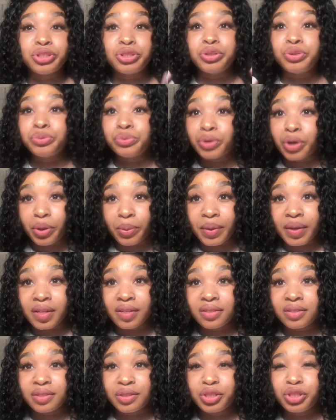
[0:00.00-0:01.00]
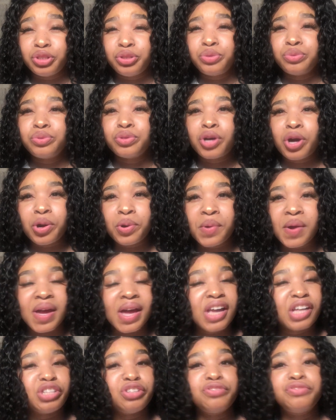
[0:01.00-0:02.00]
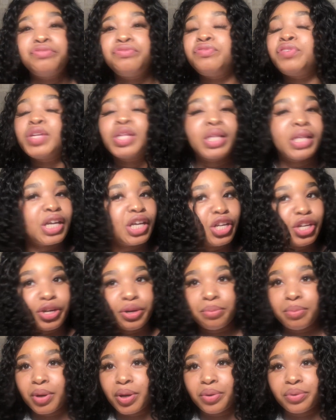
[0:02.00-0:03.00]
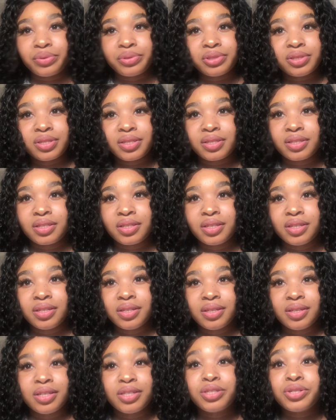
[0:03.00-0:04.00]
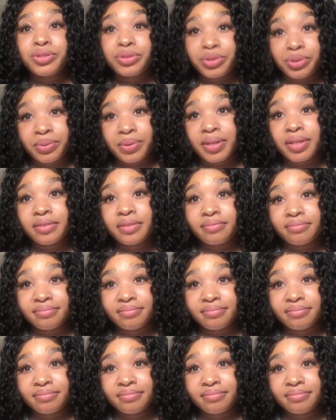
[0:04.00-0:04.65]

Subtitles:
you know it and you feel it in your bones. So do it.